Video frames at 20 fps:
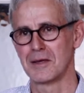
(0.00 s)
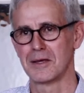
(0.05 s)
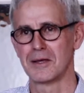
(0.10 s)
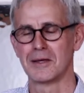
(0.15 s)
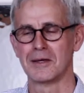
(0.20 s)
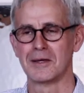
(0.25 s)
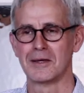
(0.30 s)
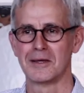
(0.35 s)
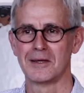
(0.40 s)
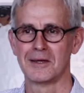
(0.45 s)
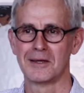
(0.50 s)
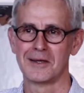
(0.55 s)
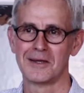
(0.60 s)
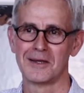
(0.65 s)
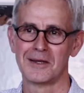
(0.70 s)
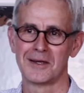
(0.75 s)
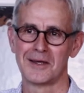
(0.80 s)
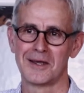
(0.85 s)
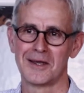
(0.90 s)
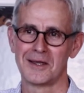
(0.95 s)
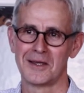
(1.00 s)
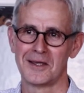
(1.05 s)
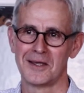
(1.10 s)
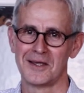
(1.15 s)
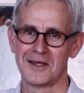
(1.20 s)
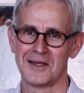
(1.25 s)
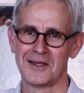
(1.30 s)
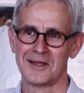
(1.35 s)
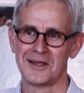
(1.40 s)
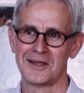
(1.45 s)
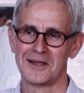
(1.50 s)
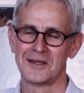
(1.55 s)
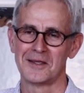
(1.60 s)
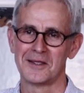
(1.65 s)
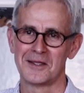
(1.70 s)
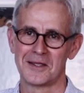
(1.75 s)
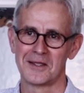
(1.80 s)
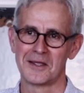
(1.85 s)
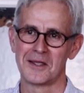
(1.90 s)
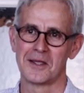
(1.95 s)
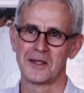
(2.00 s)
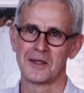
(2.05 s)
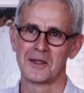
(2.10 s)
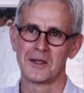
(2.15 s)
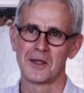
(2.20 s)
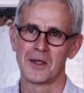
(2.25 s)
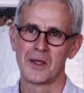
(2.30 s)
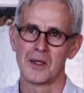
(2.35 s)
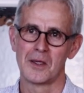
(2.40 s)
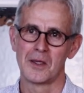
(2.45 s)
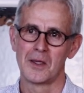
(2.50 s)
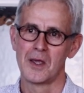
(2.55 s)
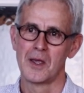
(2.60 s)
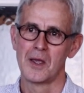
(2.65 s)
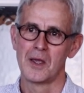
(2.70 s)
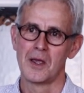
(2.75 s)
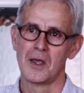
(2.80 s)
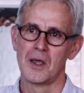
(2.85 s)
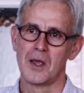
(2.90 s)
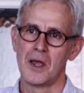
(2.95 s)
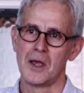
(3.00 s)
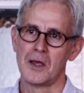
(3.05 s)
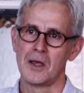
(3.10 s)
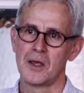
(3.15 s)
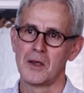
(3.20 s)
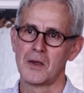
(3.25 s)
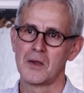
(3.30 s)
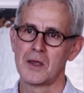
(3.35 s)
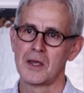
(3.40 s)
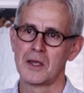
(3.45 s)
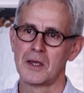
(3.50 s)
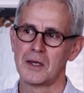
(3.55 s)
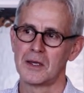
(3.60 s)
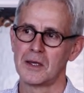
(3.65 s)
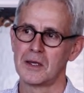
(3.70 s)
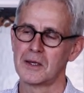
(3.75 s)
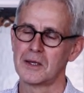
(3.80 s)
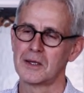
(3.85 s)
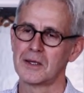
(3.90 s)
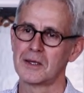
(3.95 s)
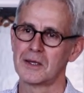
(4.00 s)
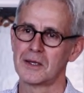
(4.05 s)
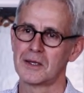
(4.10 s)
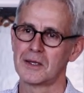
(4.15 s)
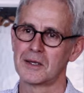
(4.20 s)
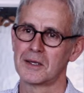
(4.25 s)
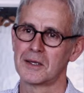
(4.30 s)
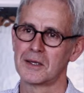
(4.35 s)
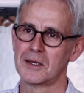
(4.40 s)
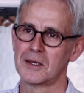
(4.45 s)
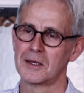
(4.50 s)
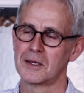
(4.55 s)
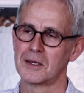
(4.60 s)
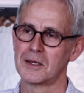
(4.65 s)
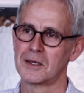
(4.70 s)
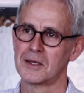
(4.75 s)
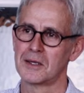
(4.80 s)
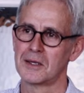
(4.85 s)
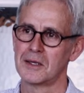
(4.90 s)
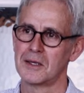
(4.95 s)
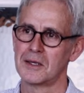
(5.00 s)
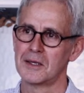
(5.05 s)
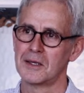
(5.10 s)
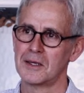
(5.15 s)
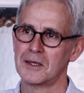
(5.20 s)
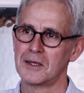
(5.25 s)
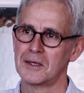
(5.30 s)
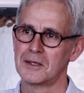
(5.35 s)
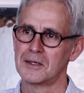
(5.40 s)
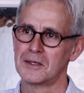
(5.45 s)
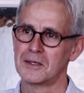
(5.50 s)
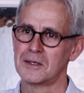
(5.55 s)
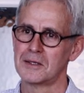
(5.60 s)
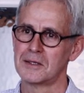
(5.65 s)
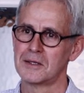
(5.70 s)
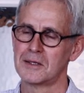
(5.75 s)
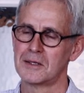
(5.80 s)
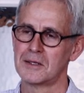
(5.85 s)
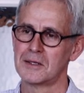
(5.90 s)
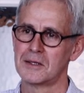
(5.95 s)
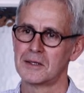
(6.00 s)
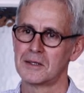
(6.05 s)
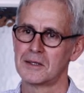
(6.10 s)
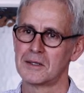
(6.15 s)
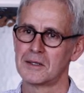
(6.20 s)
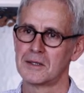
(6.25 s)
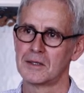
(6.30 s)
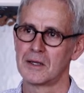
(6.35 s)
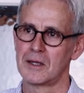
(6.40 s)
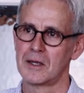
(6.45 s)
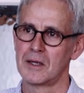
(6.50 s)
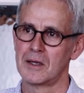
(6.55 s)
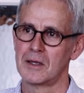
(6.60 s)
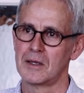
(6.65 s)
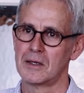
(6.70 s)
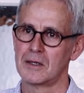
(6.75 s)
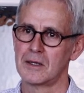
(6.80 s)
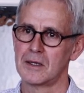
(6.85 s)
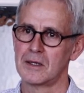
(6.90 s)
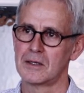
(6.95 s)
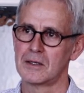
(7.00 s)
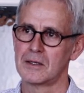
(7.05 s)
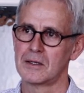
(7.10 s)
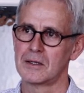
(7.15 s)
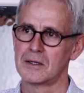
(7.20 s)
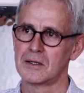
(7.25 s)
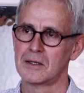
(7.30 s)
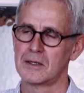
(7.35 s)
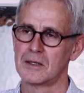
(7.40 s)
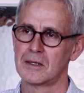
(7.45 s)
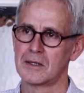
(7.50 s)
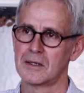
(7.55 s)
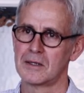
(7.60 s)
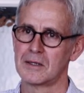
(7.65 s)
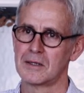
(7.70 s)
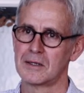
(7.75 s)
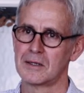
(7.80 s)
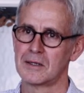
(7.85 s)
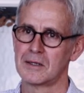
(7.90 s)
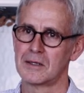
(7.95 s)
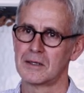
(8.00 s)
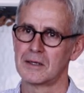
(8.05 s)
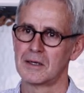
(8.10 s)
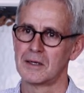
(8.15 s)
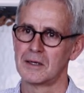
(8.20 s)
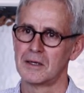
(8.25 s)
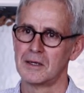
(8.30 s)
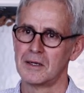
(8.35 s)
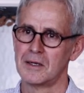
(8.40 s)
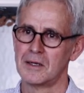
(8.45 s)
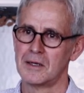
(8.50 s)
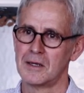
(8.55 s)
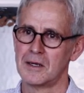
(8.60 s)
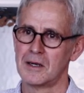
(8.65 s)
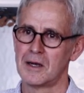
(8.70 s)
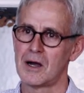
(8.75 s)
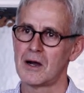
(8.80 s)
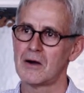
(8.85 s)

was going to say libertarianism, but there's a kind of freedom being exercised there in terms of what the imagination can imagine.